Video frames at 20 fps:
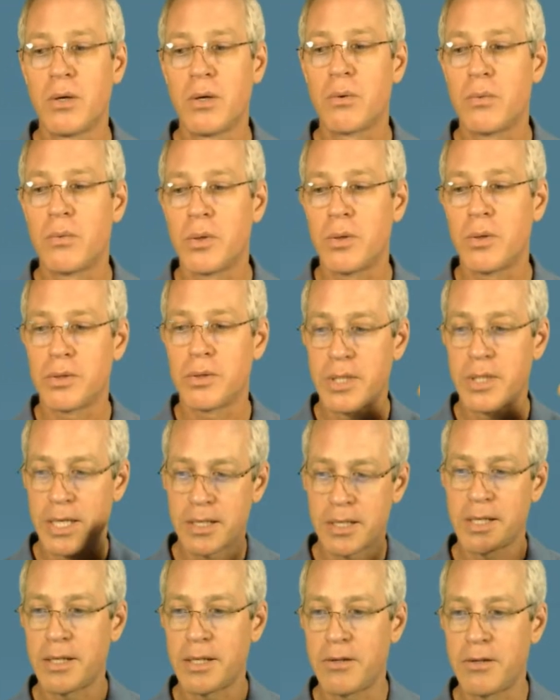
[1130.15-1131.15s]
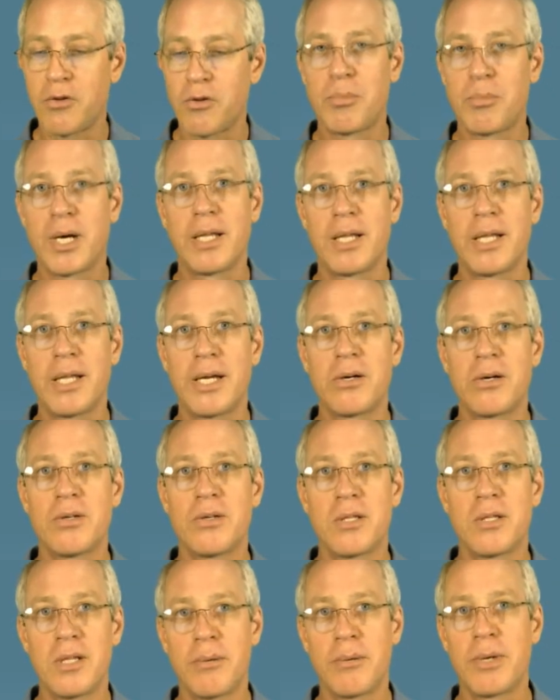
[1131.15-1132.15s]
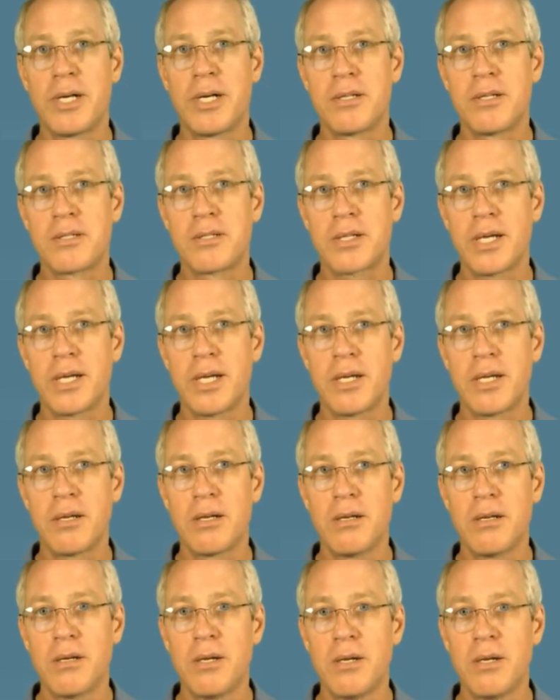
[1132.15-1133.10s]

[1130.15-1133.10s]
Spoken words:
will designate these by layers, limited to skin,